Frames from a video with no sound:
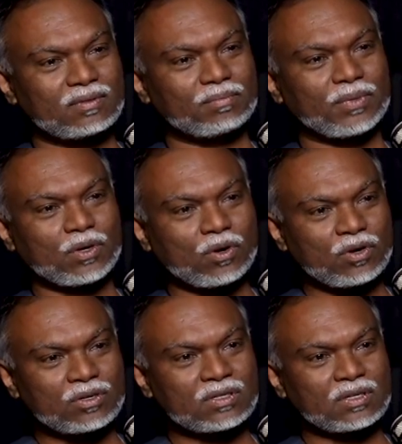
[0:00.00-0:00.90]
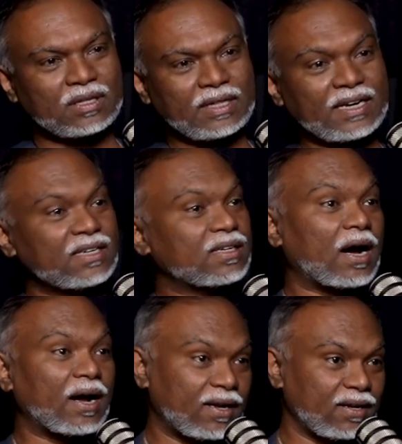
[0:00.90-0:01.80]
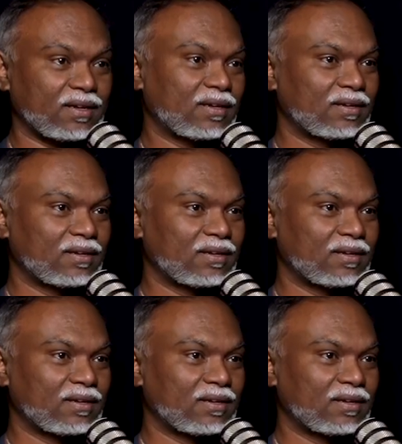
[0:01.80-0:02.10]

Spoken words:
because that is idea.